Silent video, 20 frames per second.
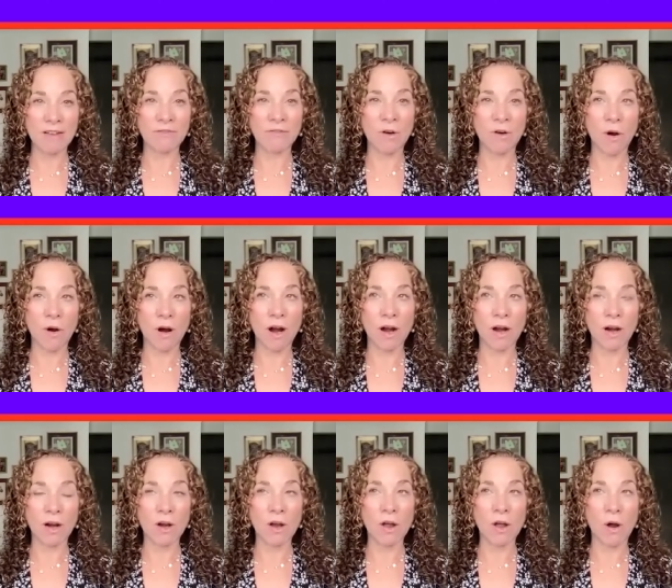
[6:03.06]
have
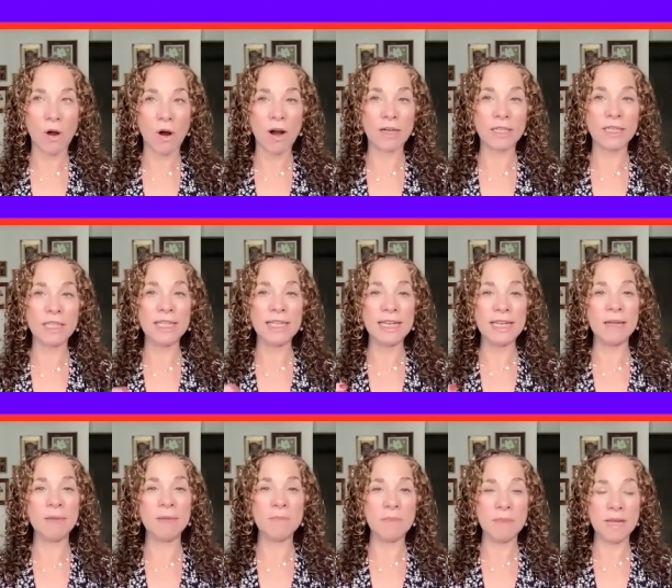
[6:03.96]
our our
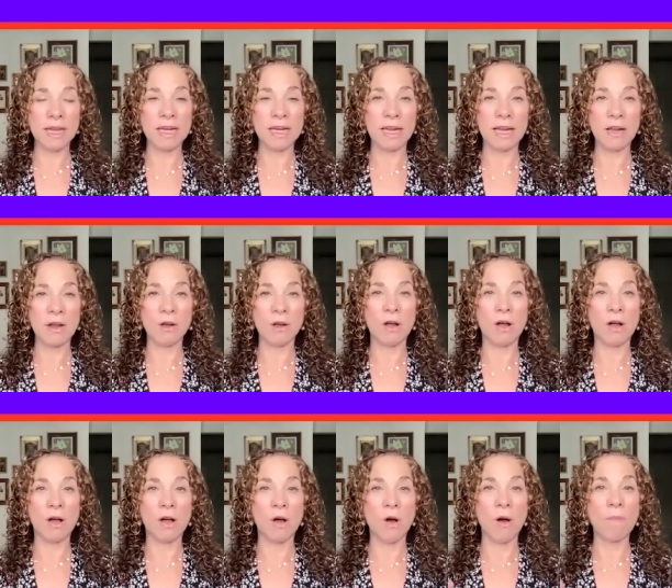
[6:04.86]
team meeting
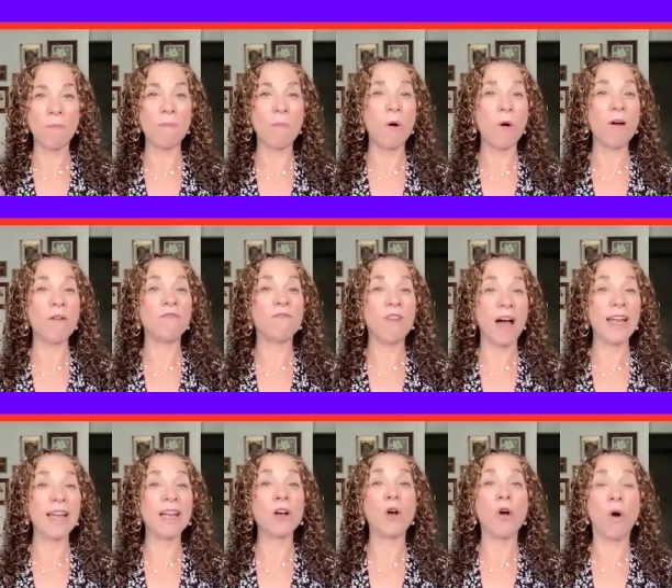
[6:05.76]

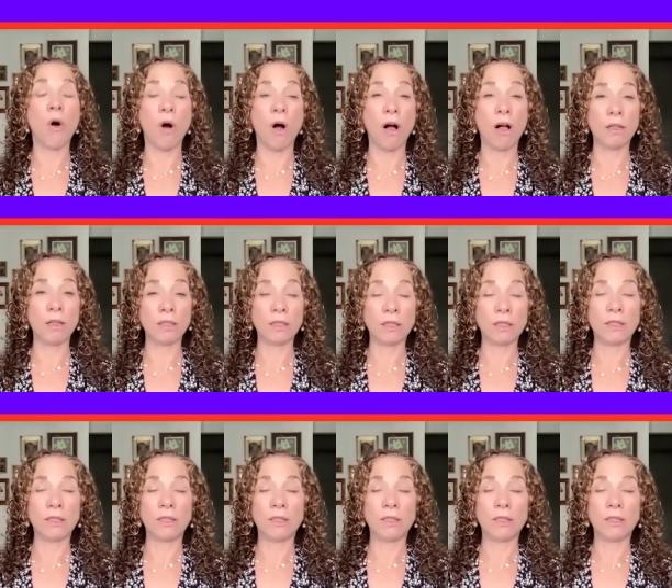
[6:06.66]
via call.